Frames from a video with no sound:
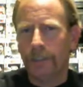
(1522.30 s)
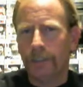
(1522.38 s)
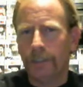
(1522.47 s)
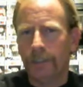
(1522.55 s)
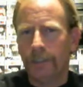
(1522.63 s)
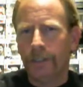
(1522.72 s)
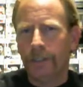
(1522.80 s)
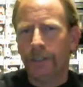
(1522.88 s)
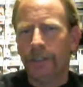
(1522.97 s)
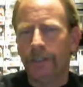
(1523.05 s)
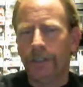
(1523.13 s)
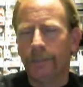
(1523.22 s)

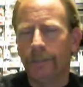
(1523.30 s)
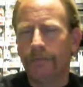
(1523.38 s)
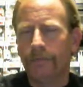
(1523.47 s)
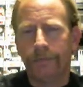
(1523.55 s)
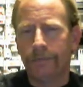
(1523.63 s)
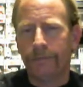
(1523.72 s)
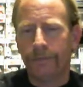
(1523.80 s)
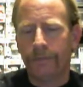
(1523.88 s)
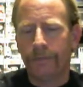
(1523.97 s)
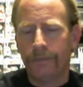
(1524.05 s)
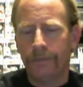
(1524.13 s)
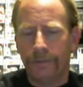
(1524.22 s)

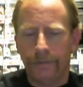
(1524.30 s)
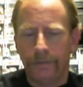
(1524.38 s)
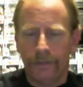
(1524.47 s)
(silence)